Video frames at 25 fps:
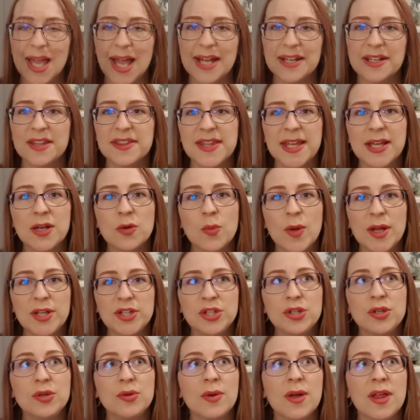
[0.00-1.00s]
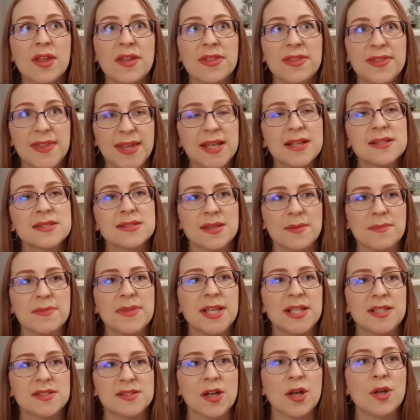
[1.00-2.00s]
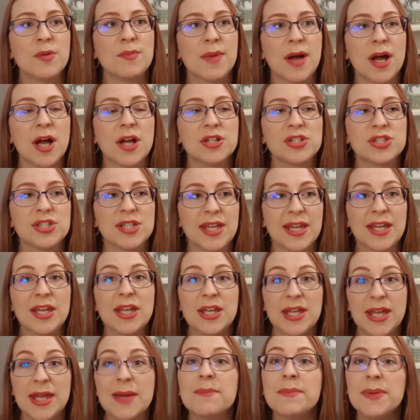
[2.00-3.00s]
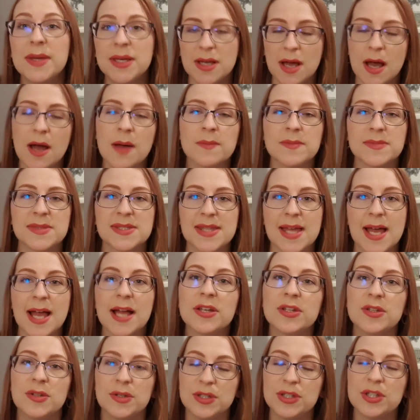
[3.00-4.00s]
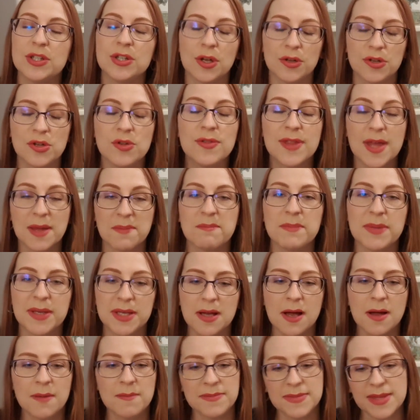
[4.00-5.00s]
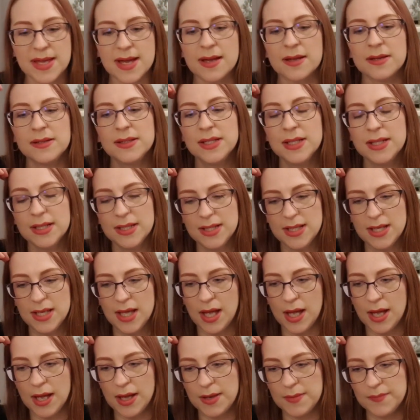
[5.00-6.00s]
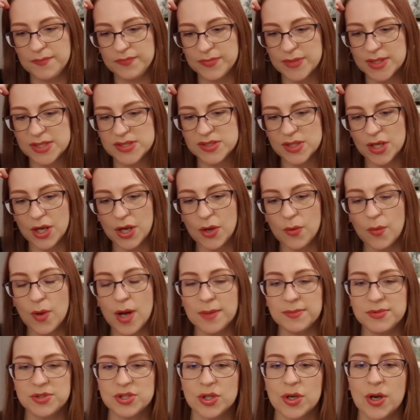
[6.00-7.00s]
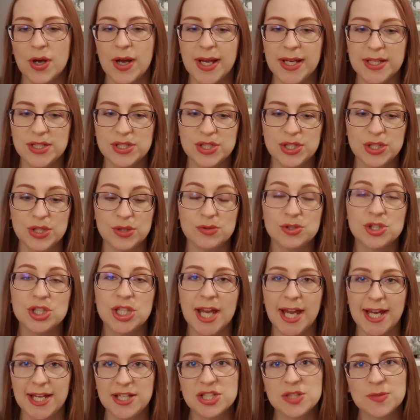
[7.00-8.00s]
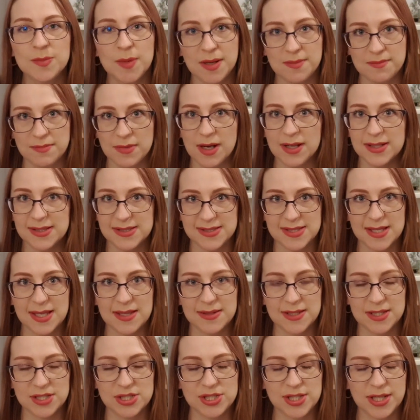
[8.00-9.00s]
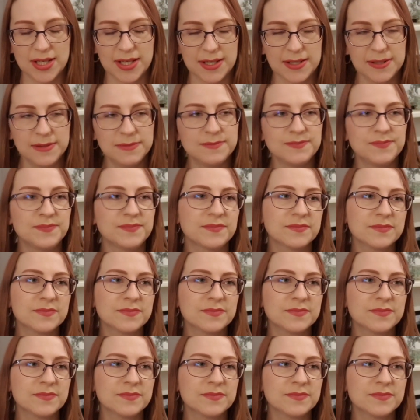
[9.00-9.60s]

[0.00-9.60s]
And I think when you think something so much, it becomes that, you know, you then become that. So I'm trying to change my mindset this year.